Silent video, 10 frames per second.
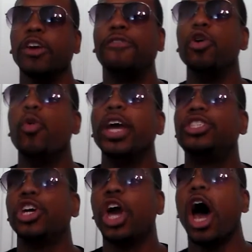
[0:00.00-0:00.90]
A few
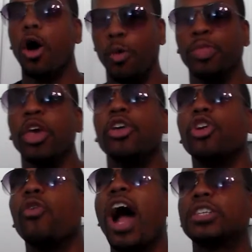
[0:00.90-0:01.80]
weeks ago,
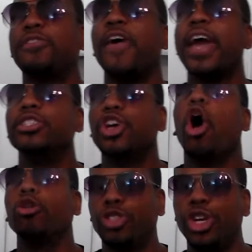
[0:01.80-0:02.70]
The Rock's fan
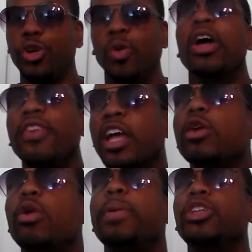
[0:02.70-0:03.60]
told you that
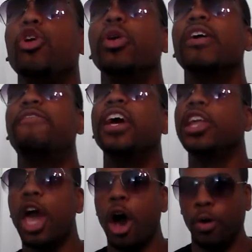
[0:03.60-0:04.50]
he would be doing a
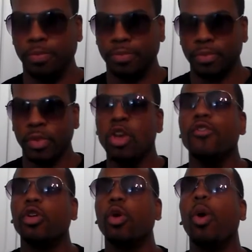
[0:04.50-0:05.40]
video
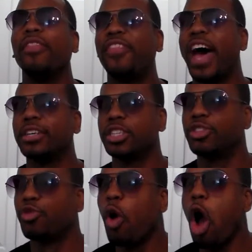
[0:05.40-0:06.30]
for the
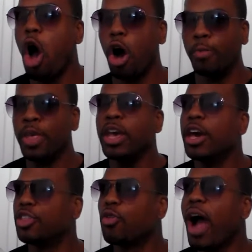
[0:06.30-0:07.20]
1000th Raw.
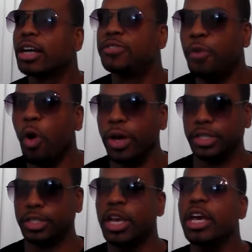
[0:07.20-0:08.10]
In The Rock's
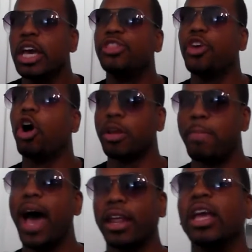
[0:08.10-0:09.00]
voice, he thought
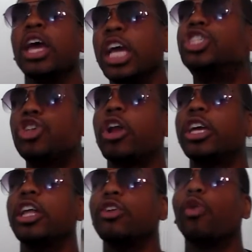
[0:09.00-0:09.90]
about it. He
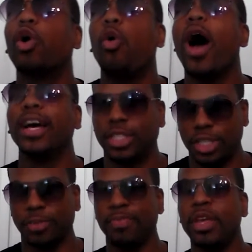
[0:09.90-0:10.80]
started getting
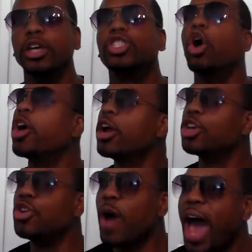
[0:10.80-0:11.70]
requests. So
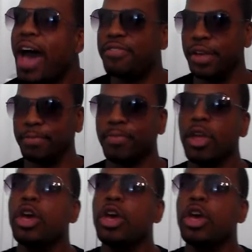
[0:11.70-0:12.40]
here you have it.